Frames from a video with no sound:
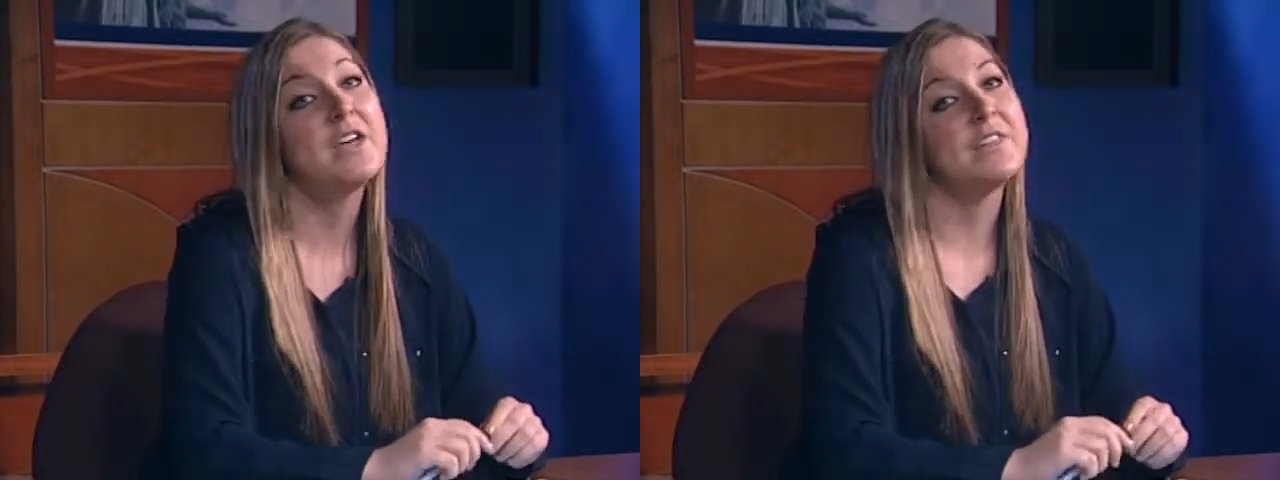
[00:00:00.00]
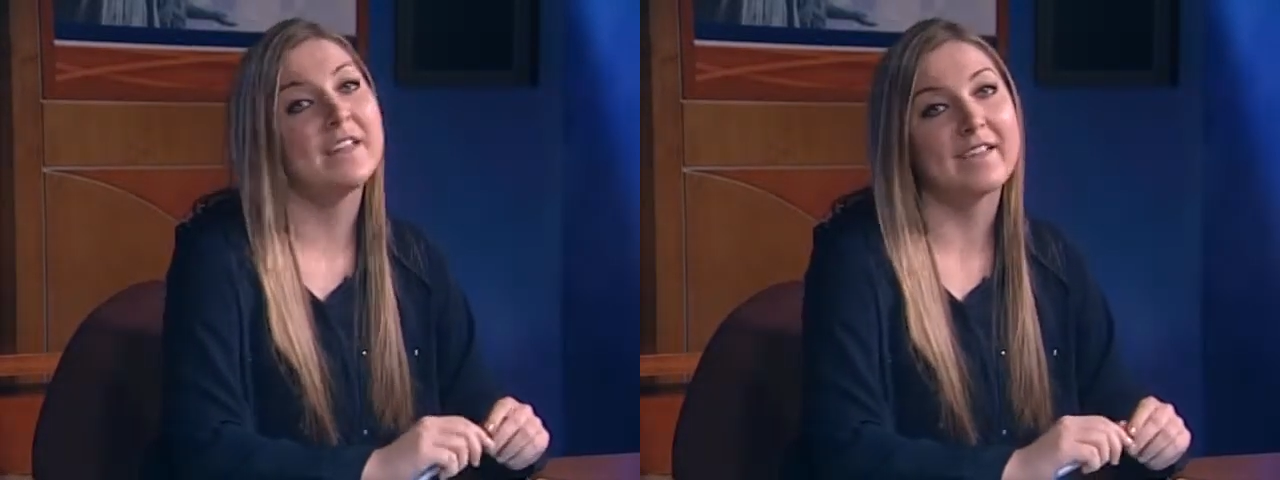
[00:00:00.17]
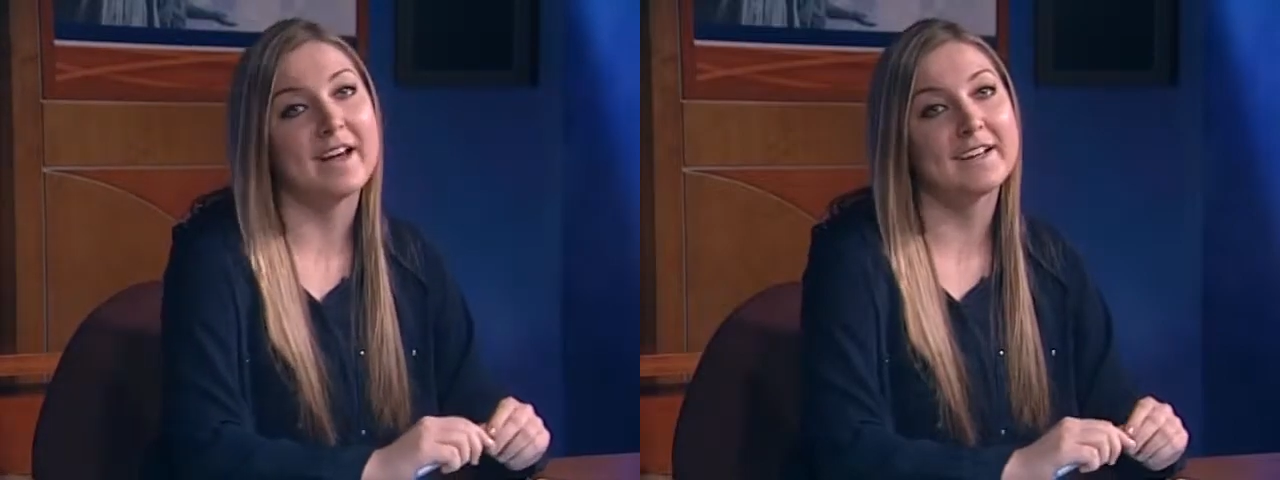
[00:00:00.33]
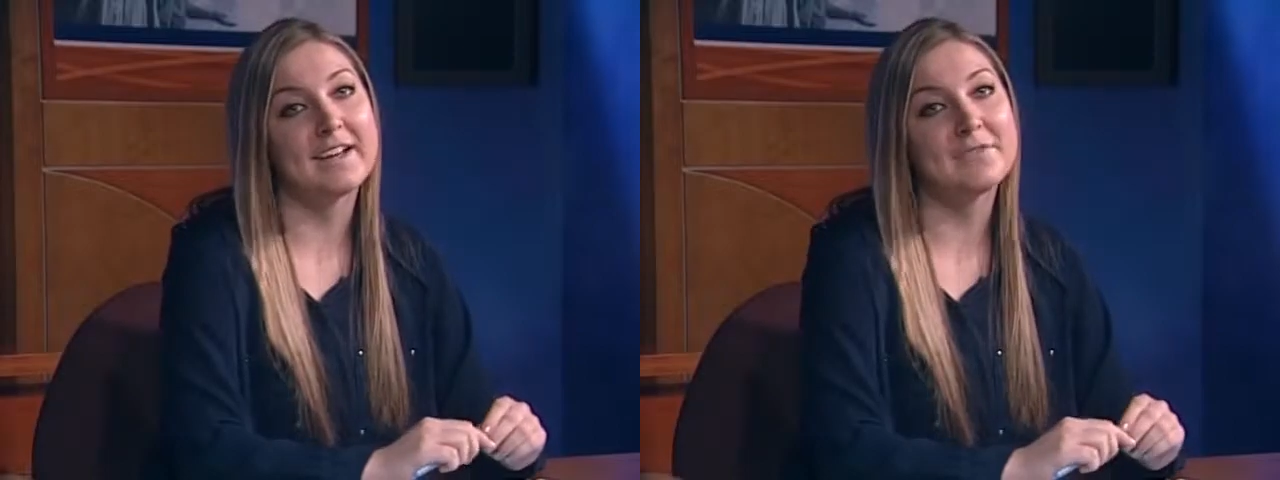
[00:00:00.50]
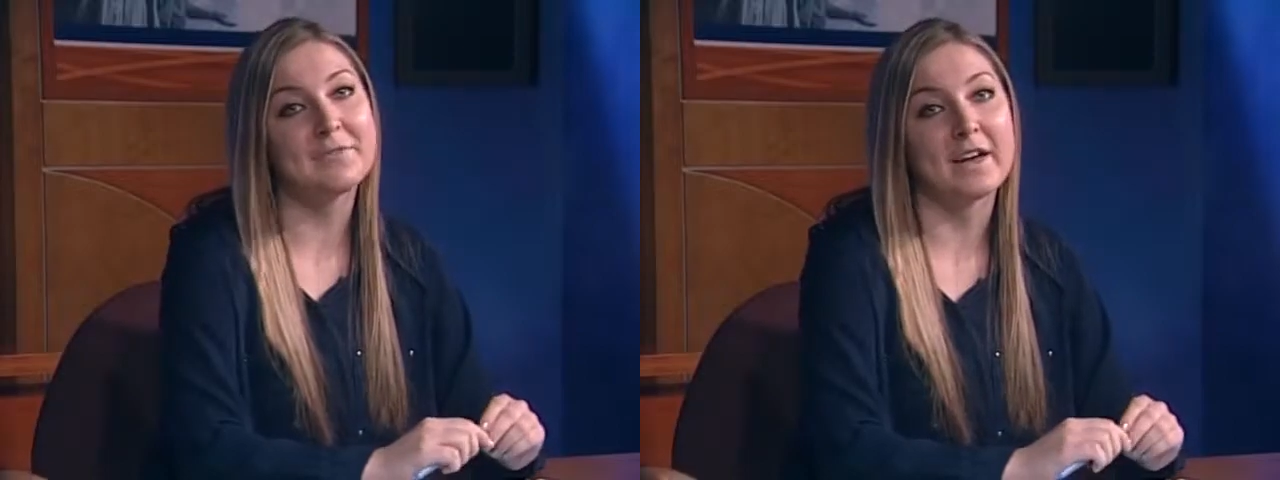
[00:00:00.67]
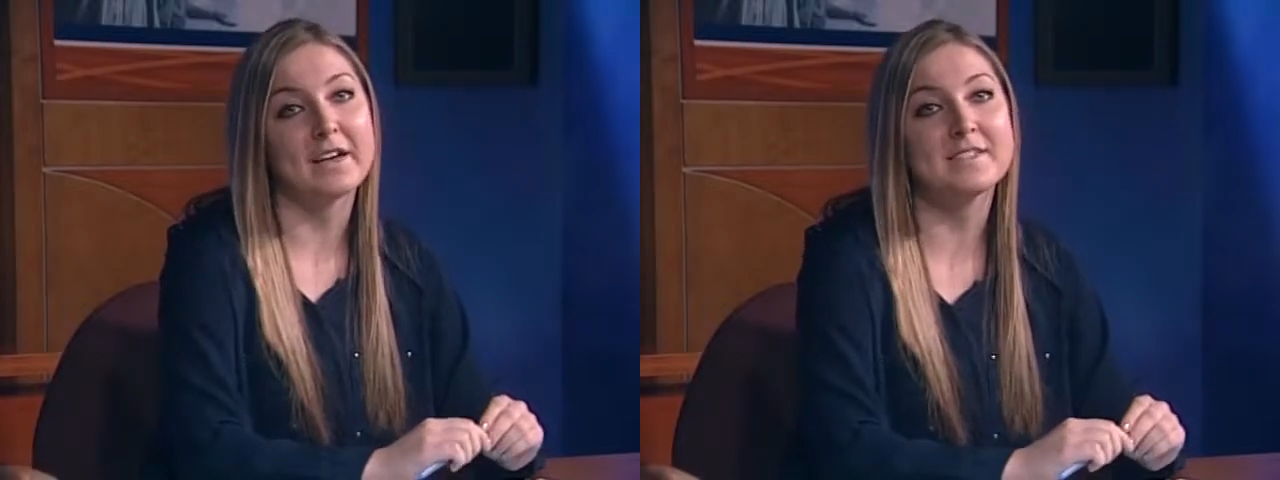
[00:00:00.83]
The Illini
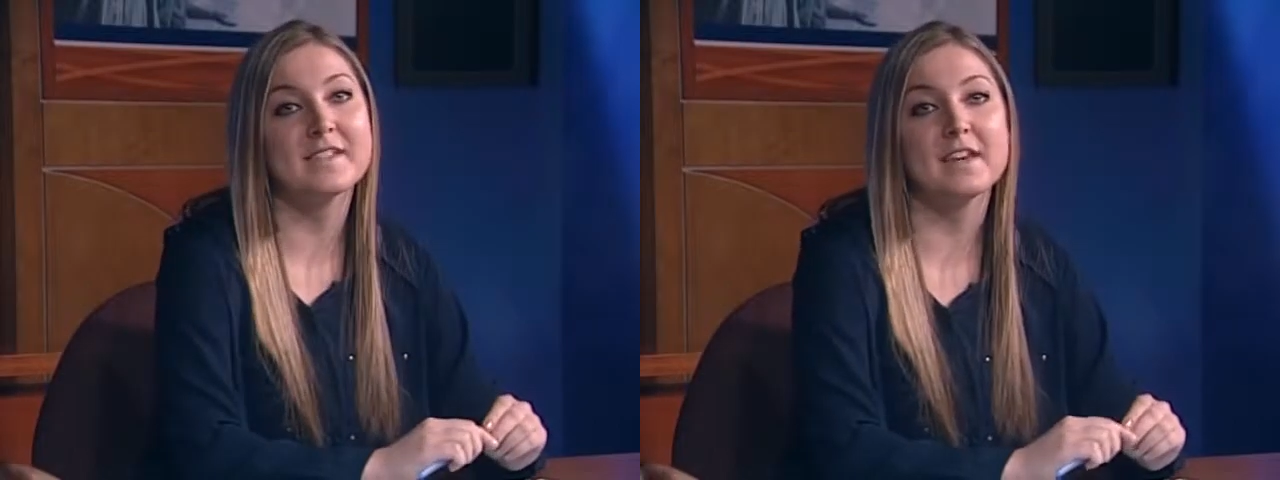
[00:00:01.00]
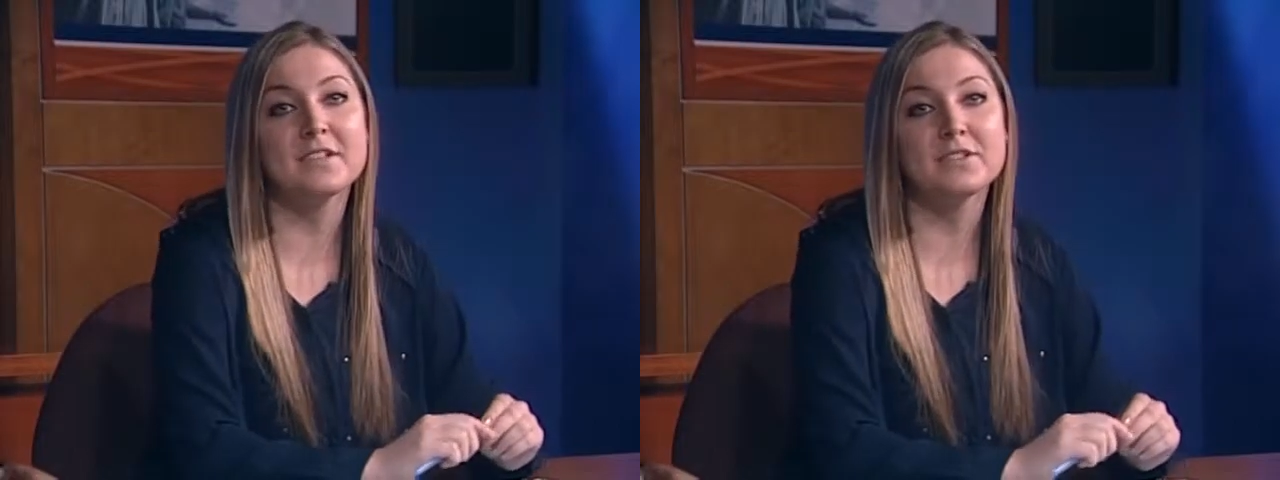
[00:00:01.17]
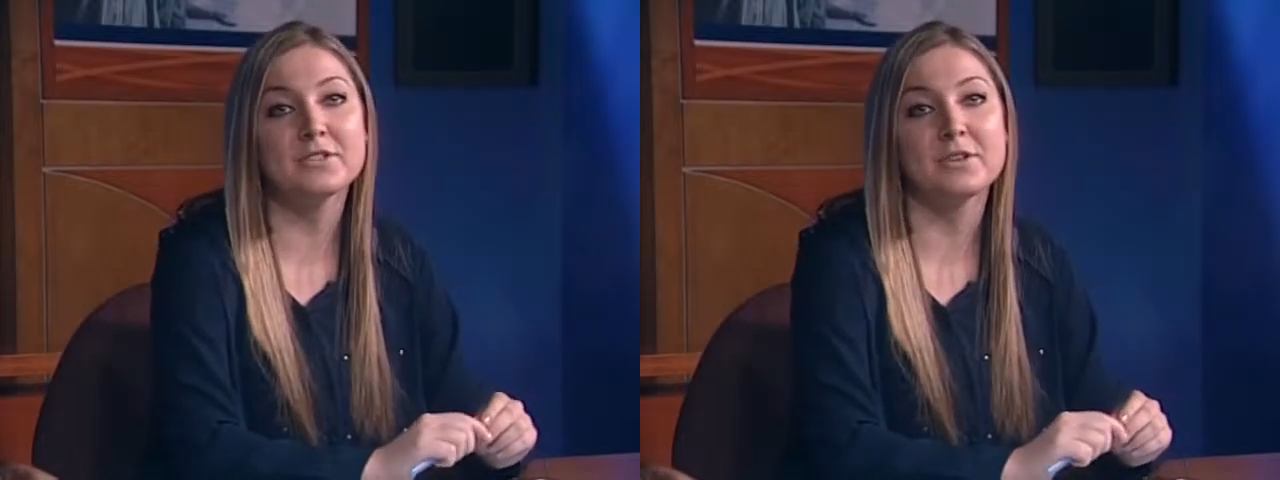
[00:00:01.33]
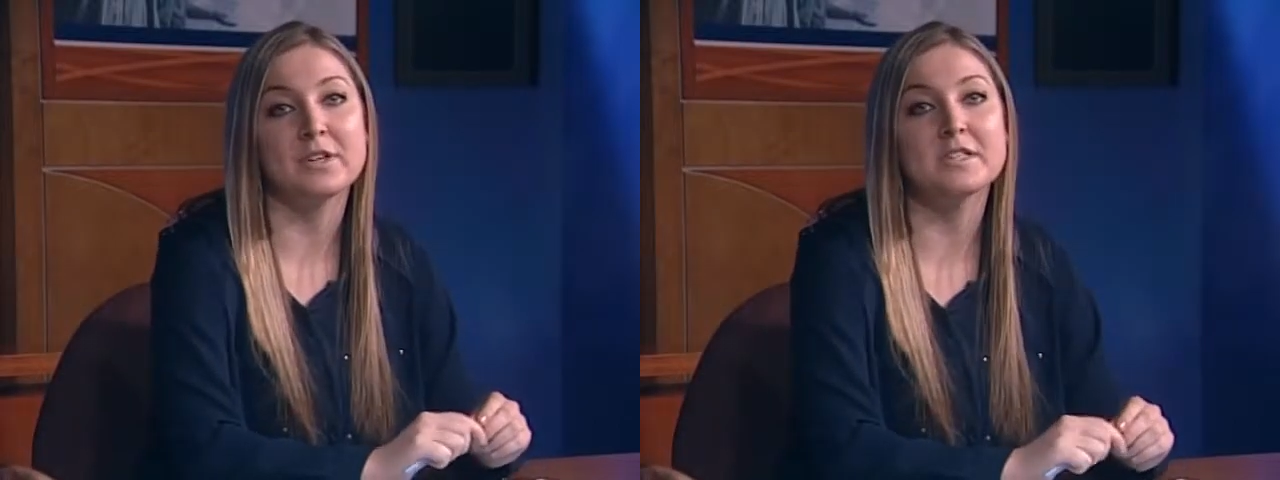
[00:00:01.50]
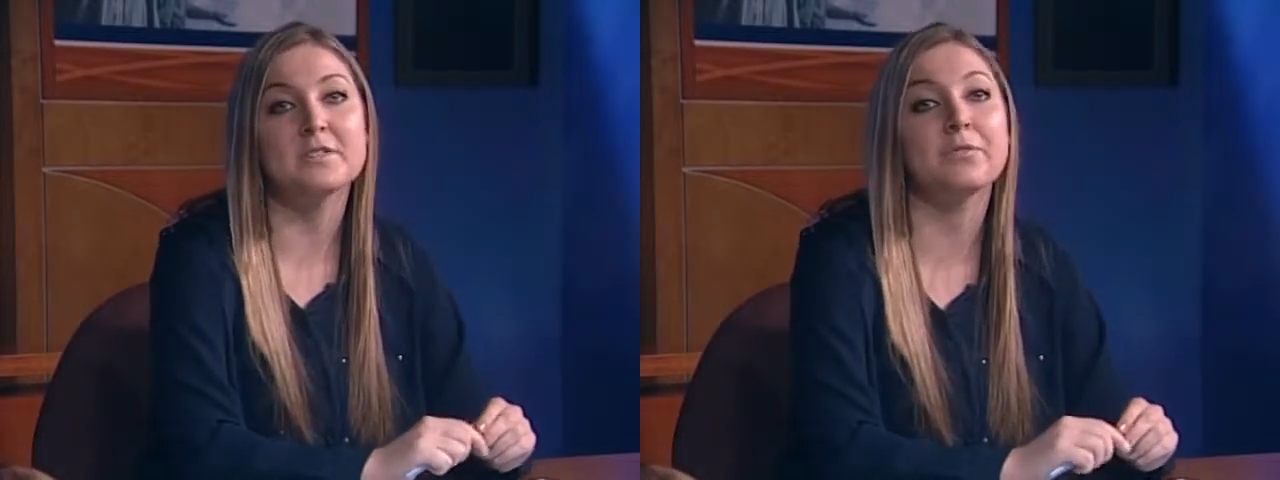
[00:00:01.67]
fans and students